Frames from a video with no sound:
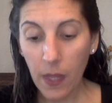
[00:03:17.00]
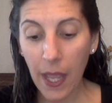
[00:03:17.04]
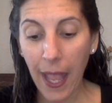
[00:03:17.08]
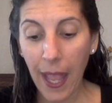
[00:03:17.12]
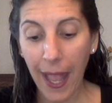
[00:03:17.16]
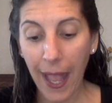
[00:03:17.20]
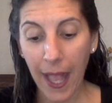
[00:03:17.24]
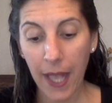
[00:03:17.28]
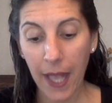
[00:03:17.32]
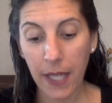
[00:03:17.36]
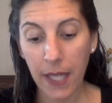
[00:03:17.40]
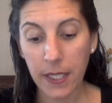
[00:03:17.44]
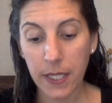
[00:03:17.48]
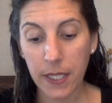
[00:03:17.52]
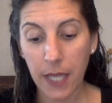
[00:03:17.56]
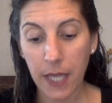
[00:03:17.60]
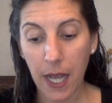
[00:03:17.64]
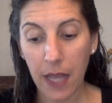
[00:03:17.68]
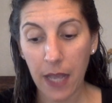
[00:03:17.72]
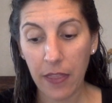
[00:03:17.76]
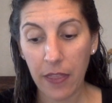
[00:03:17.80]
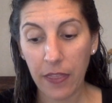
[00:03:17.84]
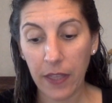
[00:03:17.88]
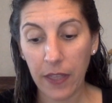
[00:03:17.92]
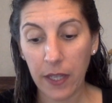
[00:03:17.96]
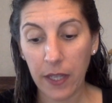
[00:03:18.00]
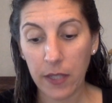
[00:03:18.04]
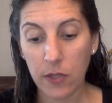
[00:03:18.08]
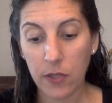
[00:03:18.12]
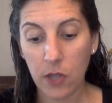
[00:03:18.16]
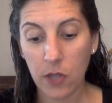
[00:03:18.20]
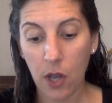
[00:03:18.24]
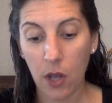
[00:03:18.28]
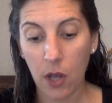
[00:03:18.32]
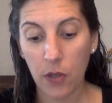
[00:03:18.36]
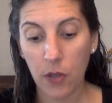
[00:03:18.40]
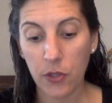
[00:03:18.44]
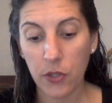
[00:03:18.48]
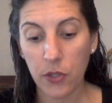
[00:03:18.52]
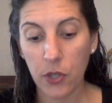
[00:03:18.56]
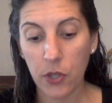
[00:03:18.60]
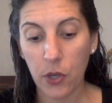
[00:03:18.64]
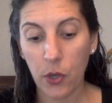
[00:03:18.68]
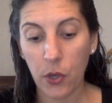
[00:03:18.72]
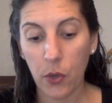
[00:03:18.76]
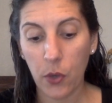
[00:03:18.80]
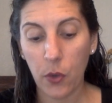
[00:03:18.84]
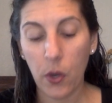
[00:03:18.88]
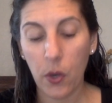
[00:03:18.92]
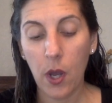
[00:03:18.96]
And I think it's
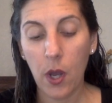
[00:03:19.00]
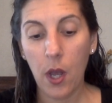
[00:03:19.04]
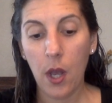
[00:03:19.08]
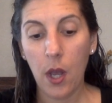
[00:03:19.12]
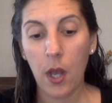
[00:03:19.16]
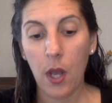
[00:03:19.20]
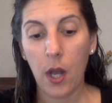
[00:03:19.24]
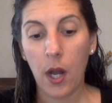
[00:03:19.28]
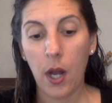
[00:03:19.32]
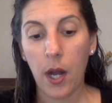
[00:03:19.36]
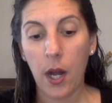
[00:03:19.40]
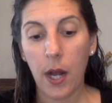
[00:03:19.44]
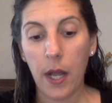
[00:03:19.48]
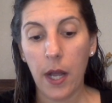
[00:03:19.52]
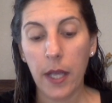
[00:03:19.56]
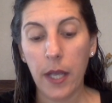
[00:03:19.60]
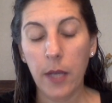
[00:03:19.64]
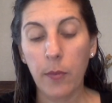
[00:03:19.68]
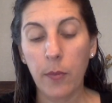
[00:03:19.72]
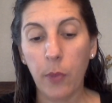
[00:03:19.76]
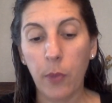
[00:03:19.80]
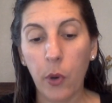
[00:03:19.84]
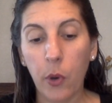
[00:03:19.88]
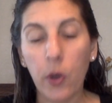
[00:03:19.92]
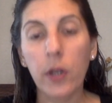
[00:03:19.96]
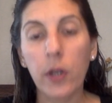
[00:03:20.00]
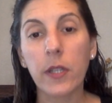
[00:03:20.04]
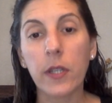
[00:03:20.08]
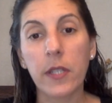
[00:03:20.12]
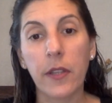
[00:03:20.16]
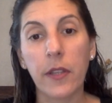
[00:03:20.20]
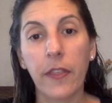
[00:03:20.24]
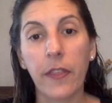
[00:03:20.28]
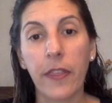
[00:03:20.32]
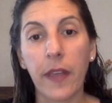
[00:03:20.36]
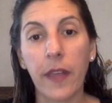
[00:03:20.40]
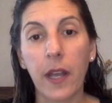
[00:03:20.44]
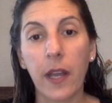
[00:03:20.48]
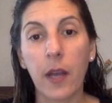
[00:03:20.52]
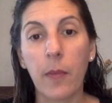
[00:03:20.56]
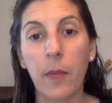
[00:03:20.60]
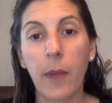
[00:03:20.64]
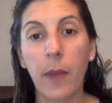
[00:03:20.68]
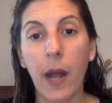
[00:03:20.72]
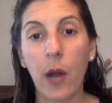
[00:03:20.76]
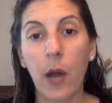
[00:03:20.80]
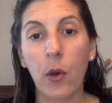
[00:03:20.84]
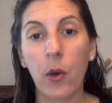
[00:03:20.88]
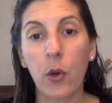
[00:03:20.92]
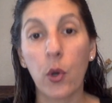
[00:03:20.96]
also important to think
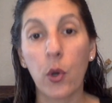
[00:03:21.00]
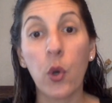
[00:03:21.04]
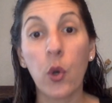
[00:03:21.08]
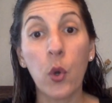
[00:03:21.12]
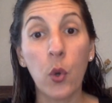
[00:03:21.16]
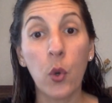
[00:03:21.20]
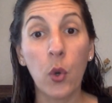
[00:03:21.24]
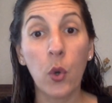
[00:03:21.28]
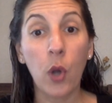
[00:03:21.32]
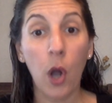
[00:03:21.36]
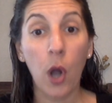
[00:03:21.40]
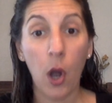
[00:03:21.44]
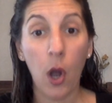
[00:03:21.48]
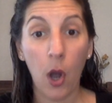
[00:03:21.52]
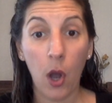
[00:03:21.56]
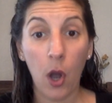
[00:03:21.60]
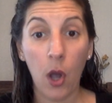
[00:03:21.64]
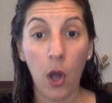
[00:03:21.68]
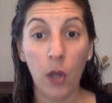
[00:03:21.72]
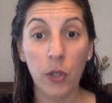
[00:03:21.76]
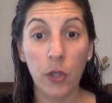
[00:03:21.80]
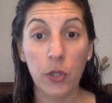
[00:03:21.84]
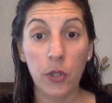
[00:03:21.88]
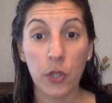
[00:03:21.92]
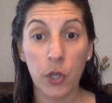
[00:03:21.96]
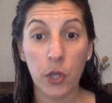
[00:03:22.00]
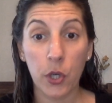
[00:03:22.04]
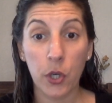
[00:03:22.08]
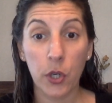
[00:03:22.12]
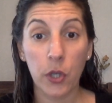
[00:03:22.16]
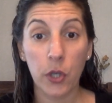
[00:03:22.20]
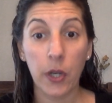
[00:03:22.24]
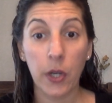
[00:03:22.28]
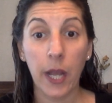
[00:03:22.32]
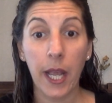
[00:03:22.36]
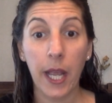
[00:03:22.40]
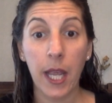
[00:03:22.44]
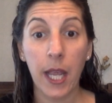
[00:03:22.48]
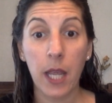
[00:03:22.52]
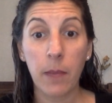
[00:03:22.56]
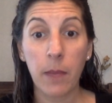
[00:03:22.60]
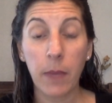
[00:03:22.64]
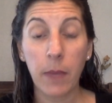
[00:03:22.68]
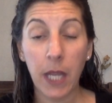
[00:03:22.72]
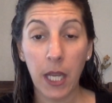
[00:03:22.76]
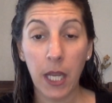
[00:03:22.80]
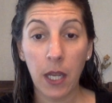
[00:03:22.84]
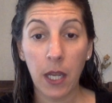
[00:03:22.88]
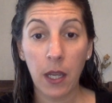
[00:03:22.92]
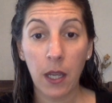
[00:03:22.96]
about who calls her
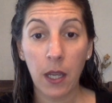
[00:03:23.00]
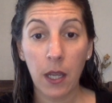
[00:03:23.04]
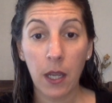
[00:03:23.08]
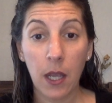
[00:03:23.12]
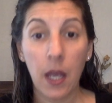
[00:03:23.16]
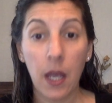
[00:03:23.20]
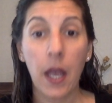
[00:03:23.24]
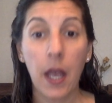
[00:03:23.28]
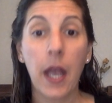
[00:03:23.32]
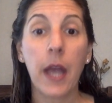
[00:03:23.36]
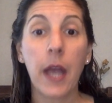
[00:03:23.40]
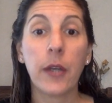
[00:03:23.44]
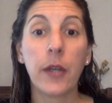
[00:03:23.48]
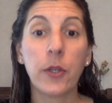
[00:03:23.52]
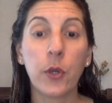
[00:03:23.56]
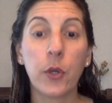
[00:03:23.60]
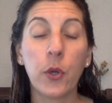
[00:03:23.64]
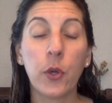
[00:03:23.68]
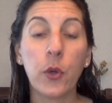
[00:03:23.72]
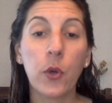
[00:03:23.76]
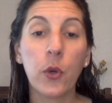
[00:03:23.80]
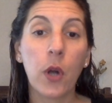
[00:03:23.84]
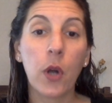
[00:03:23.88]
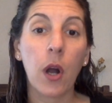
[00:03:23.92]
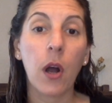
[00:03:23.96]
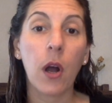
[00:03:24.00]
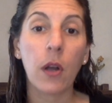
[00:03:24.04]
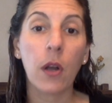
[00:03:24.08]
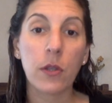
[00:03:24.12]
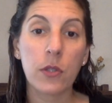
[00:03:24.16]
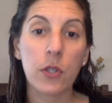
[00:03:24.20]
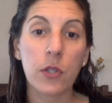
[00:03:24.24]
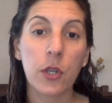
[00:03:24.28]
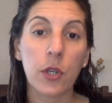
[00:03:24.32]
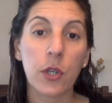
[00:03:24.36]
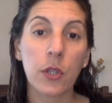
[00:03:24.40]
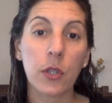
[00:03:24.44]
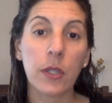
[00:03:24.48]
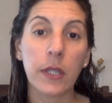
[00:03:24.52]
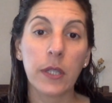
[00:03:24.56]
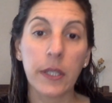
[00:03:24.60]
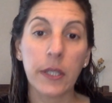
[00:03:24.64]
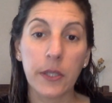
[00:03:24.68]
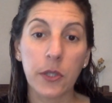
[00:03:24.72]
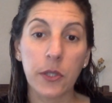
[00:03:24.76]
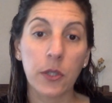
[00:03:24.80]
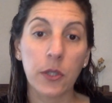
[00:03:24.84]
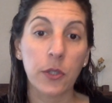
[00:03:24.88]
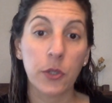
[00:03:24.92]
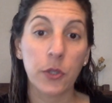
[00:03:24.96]
Amy and who calls her
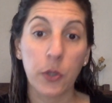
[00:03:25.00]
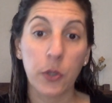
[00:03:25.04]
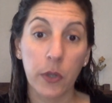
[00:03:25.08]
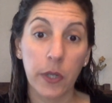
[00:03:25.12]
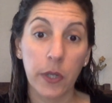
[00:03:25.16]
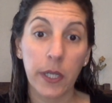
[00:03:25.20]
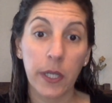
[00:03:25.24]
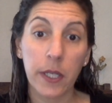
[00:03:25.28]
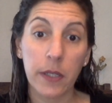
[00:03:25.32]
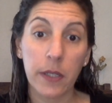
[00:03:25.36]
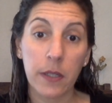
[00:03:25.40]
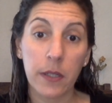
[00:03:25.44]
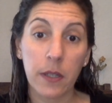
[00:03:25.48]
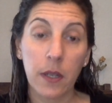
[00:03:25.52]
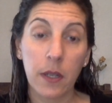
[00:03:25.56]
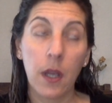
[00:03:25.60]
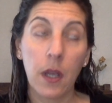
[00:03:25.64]
Little Dorrit